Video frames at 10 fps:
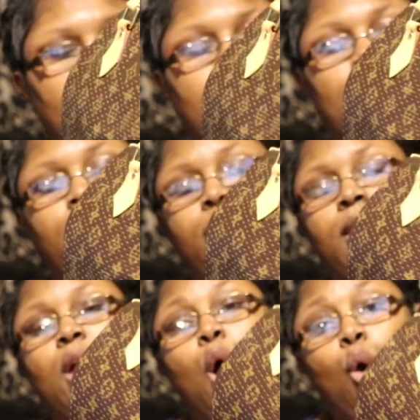
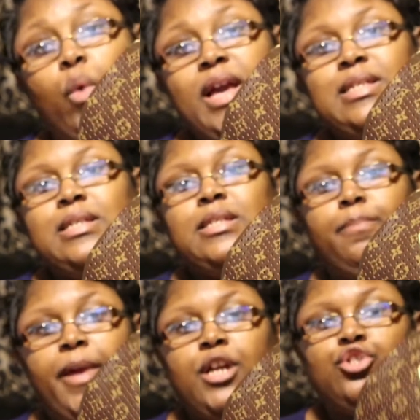Definitely always
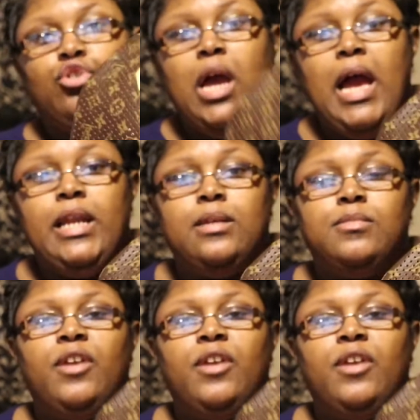inspect your items.